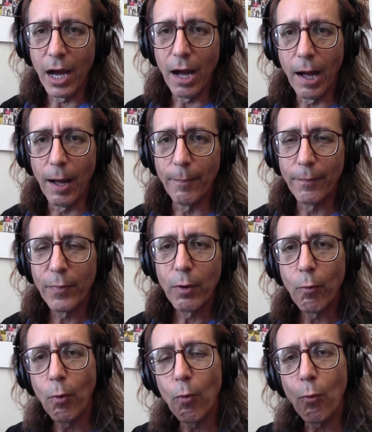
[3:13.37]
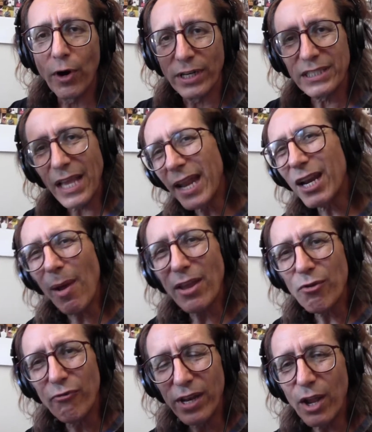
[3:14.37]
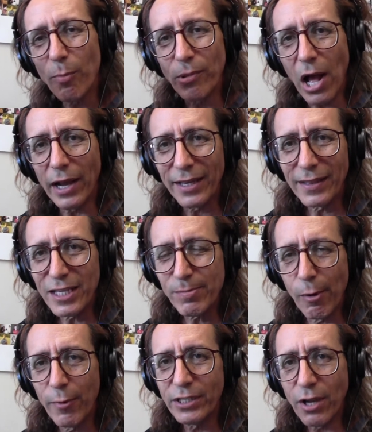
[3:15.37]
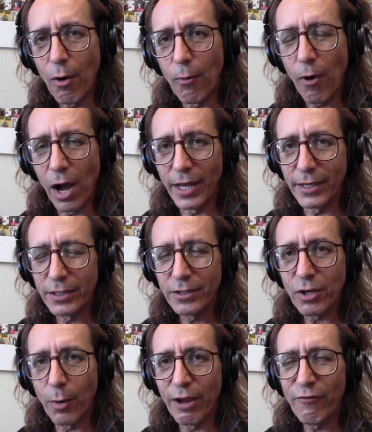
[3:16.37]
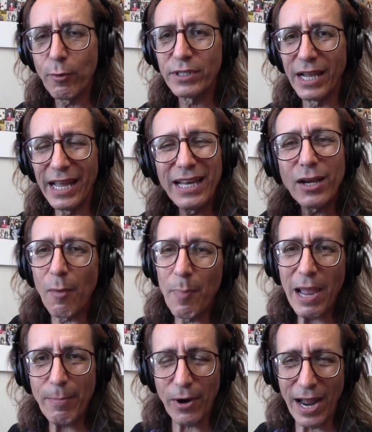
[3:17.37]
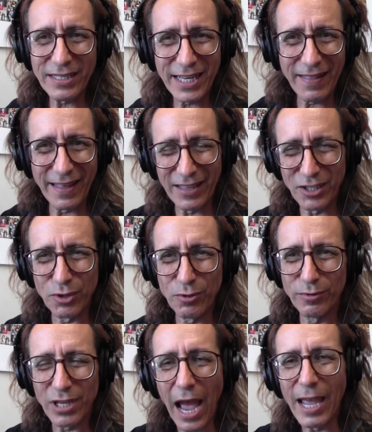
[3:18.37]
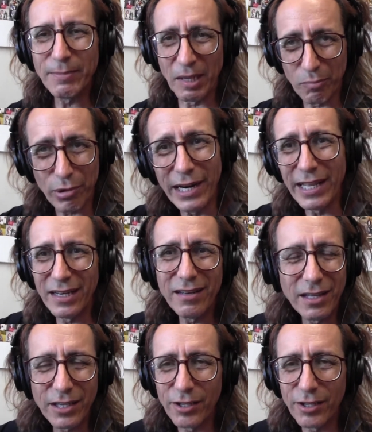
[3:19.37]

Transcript: Um, we're excited about you video blogging this, but we don't want, so if it was an ink on paper essay like that you typed and printed,